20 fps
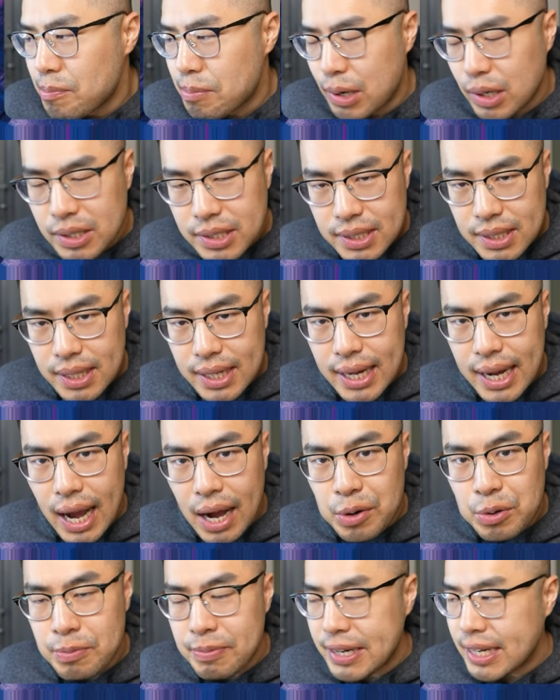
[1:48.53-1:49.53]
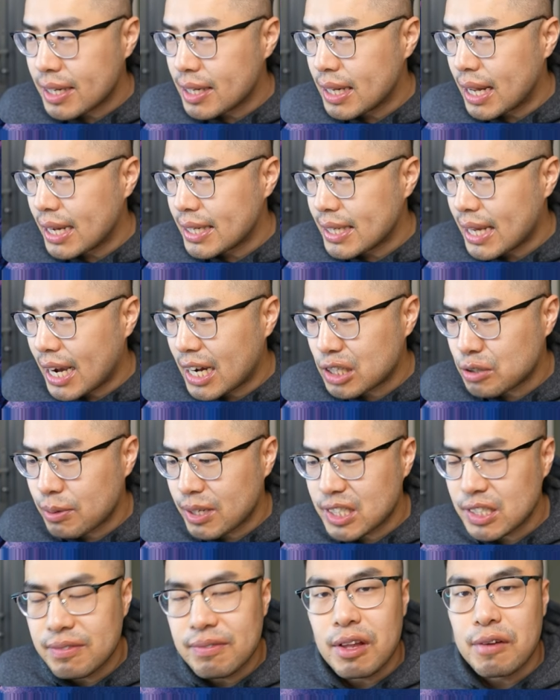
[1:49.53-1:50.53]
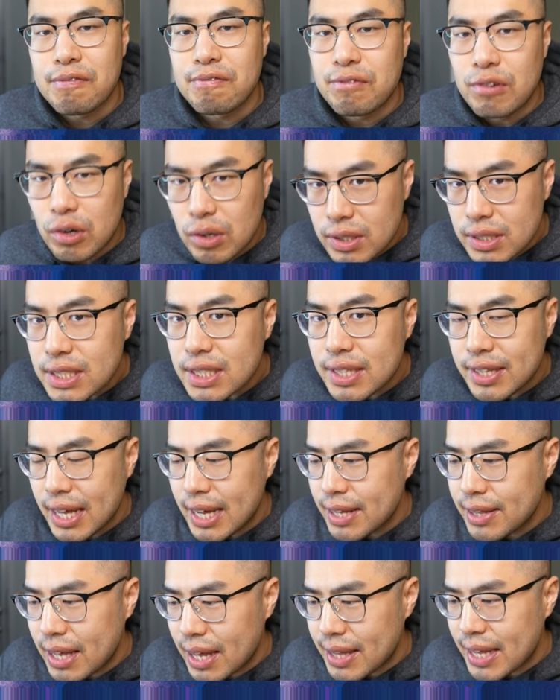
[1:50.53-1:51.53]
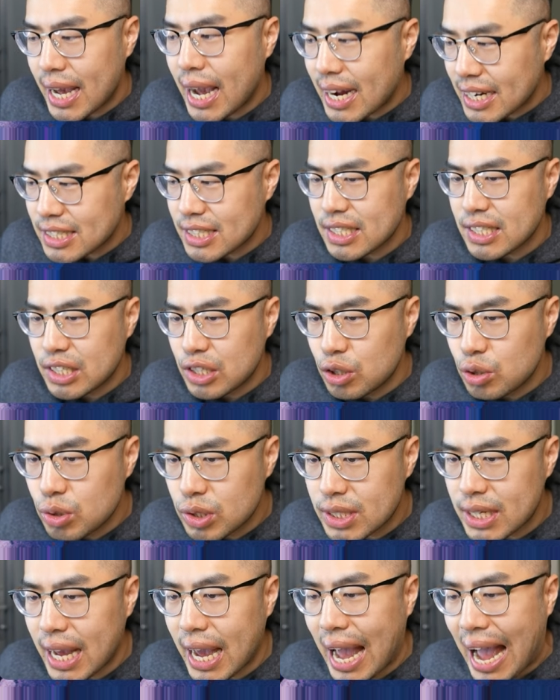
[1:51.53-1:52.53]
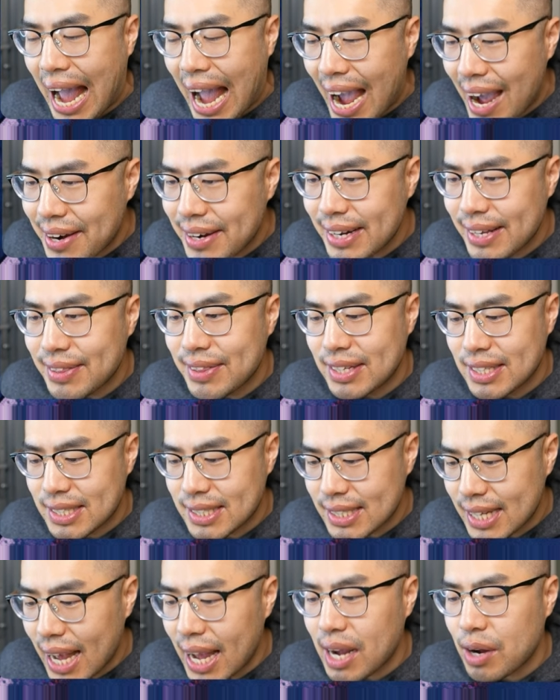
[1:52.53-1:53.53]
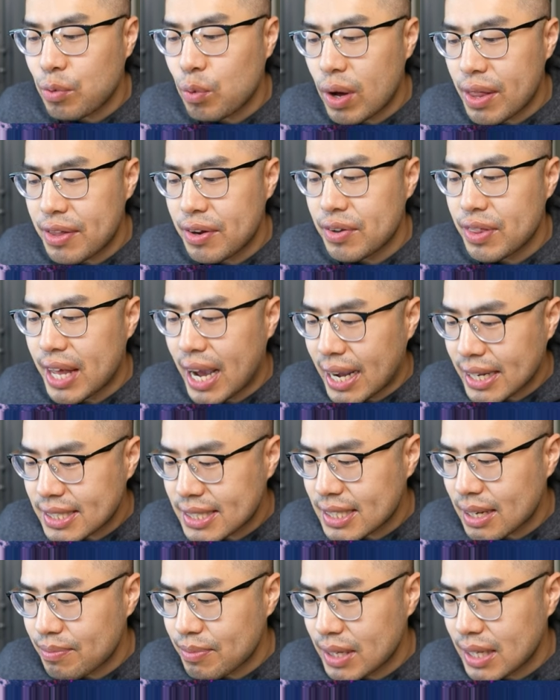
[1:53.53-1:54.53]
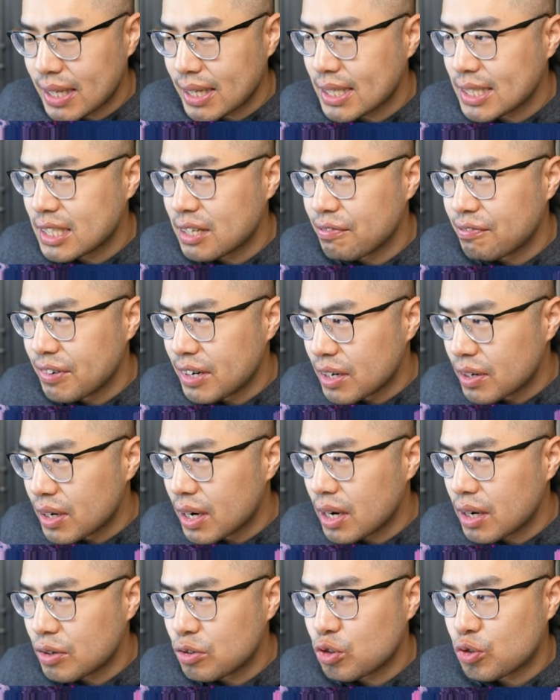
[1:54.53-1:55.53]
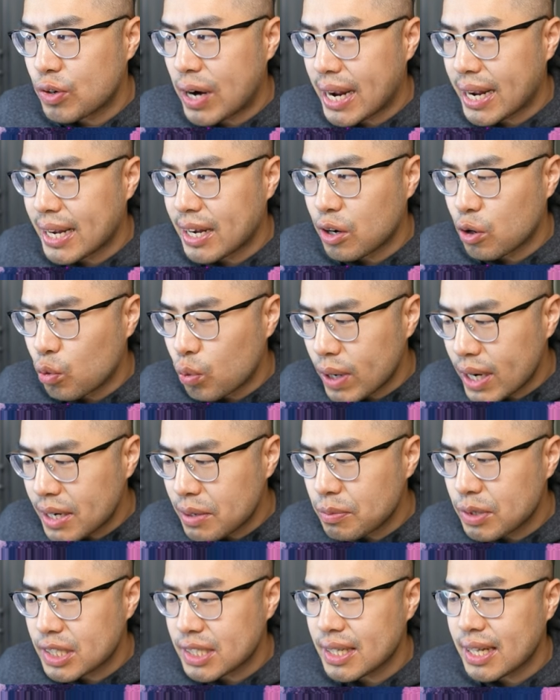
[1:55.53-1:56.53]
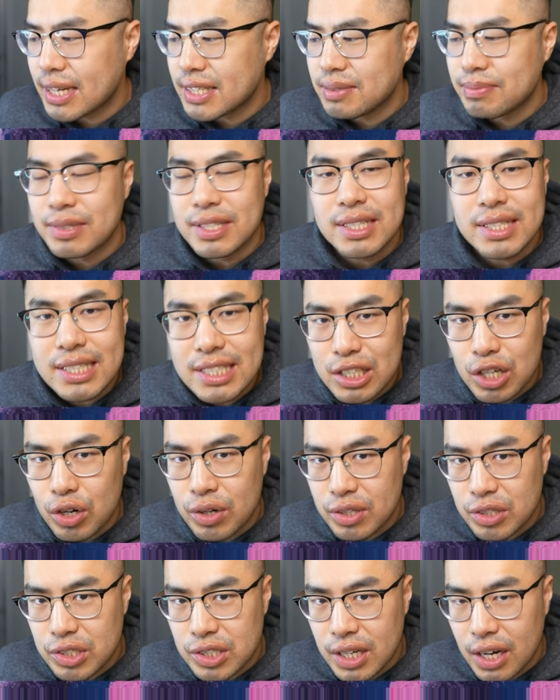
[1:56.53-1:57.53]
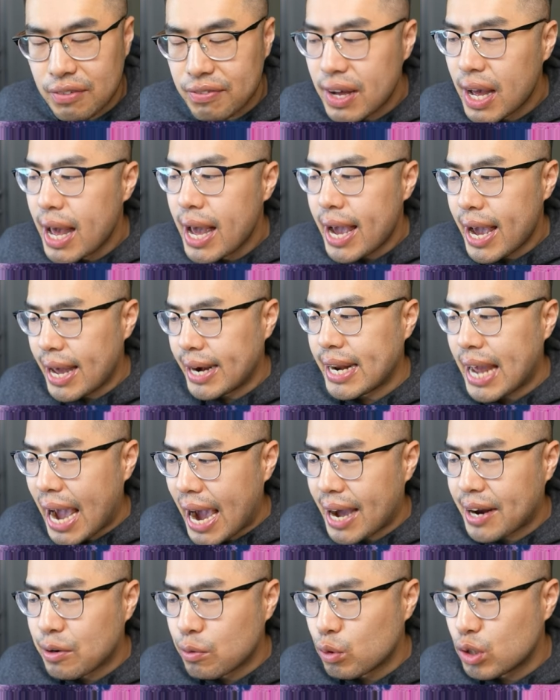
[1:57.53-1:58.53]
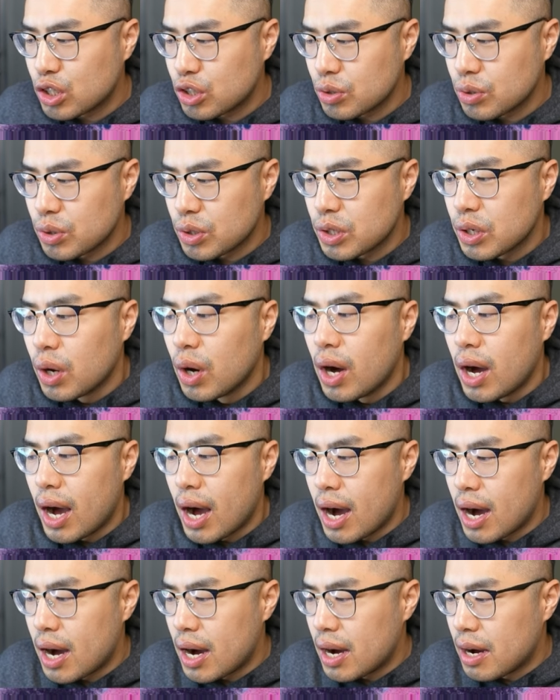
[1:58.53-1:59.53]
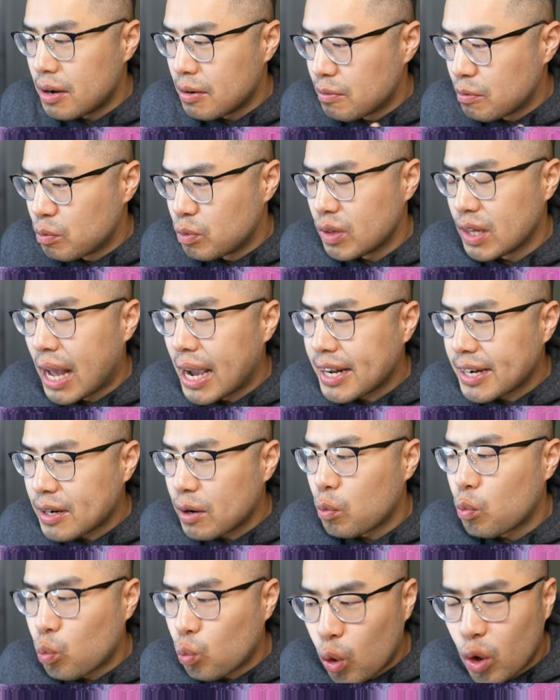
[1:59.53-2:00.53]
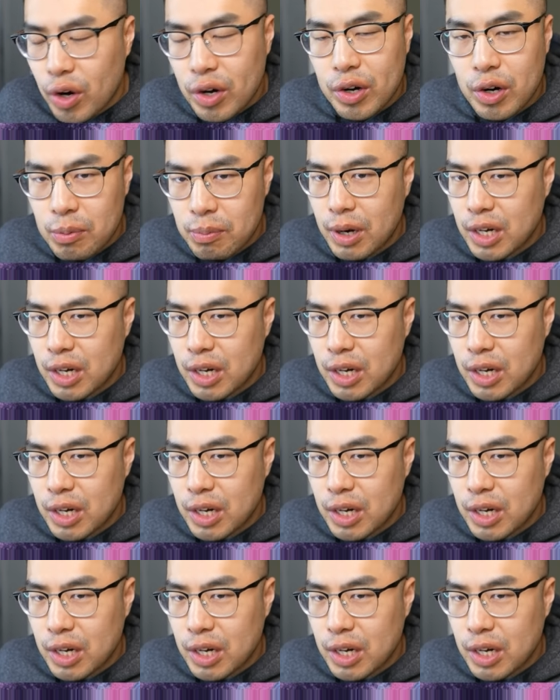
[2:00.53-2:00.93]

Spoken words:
Personally, I would be inclined to Ash Blossom the first thing that they actually use to add in this deck, whether that's something like a Saphira Dragon Queen, which allows them to discard herself and add a ritual light warrior